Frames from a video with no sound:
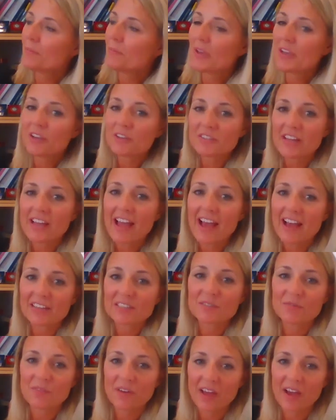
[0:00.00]
Because they
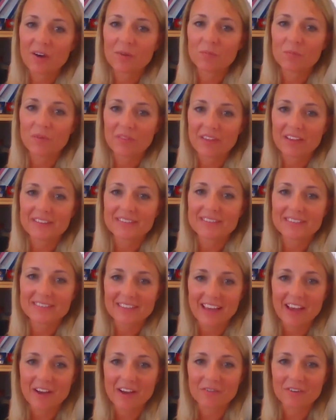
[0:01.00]
ask for help when things are
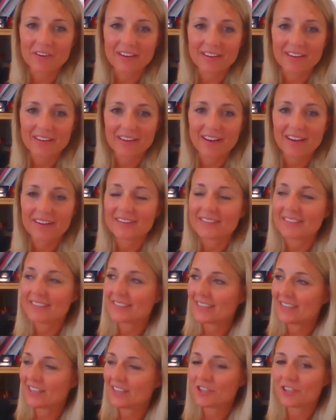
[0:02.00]
scary. And as
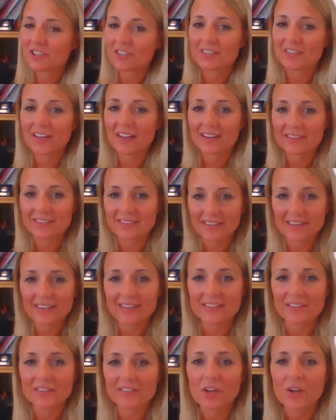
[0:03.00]
teachers and as
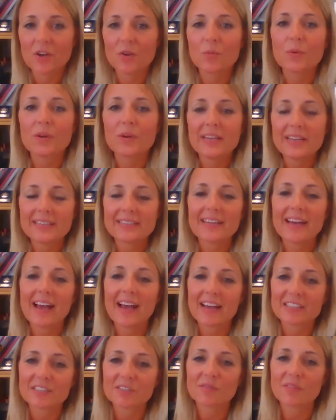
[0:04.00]
leaders, we need to
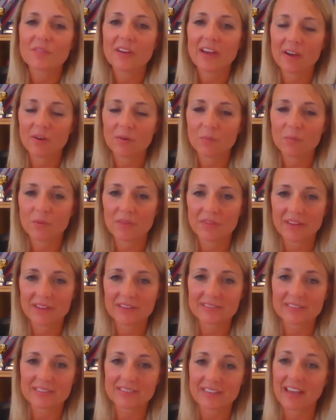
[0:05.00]
ask for help when
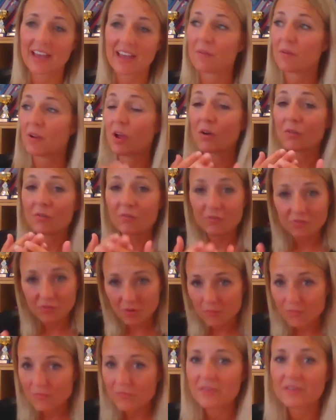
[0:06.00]
things are scary
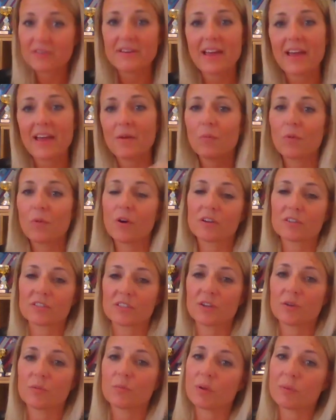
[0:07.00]
from the networks
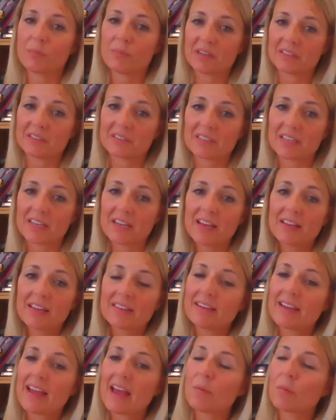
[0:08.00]
that we build.
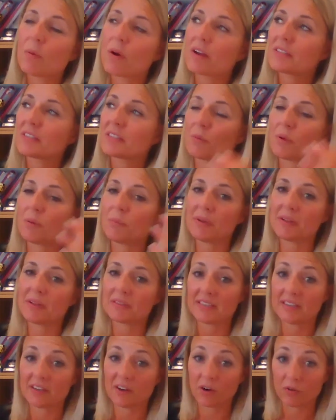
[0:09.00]
The networks that we
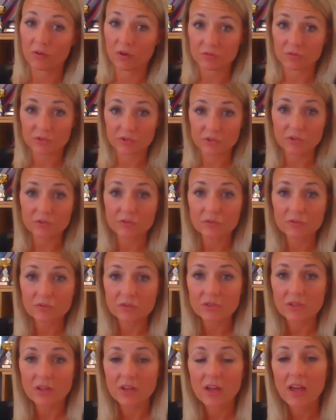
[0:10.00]
build in our own
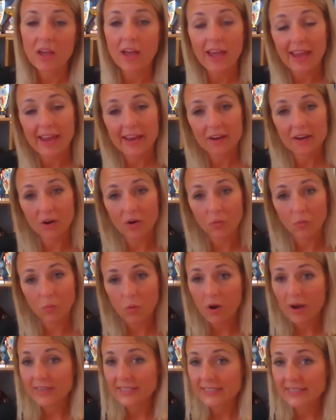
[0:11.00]
schools, in our
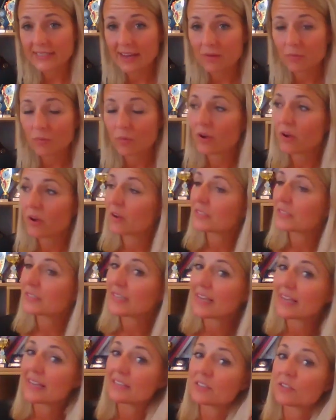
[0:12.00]
wider networks,
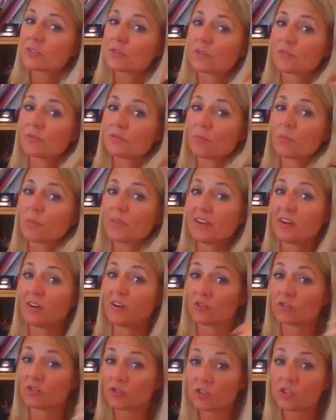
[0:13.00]
in sort of within
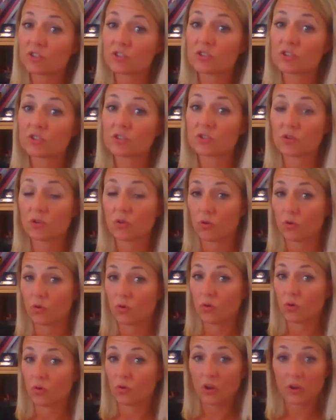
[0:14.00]
our trusts
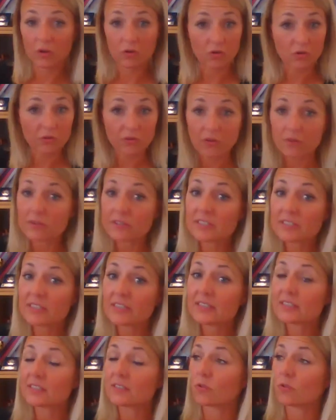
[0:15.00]
or local
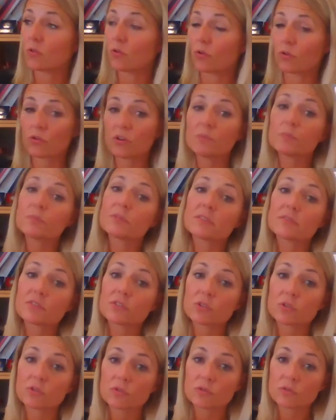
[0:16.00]
authorities or groups of
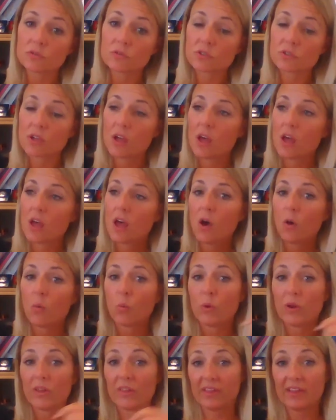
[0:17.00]
schools,
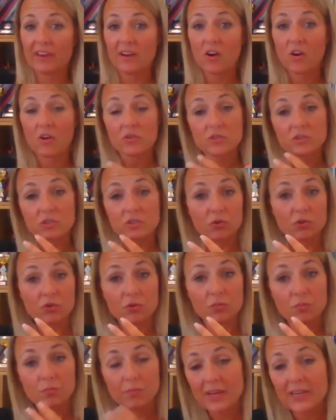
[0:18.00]
within our
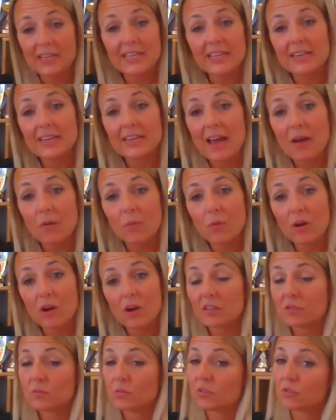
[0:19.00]
social media
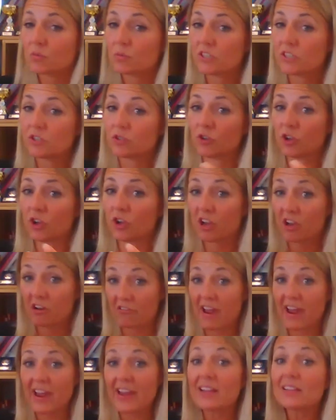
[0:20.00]
networks, which we should
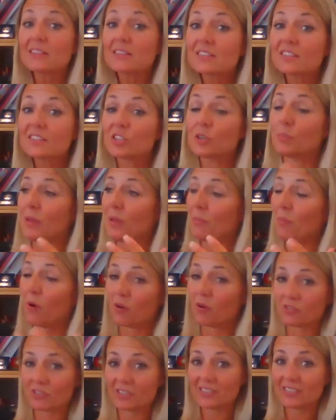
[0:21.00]
curate to be
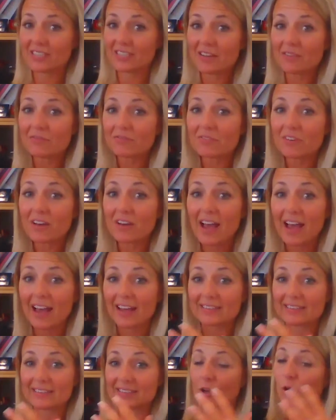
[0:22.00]
positive
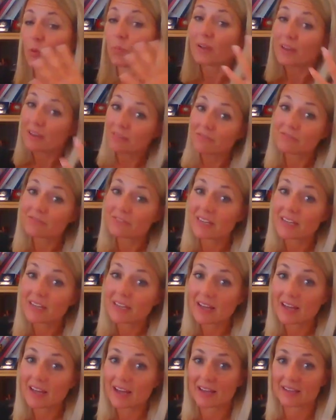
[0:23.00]
and
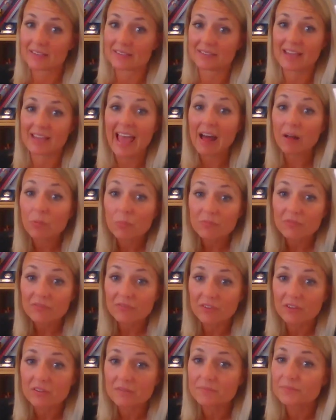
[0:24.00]
uplifting and
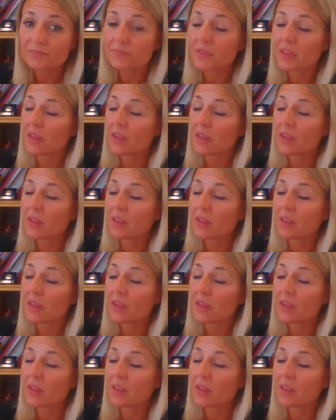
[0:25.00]
helpful,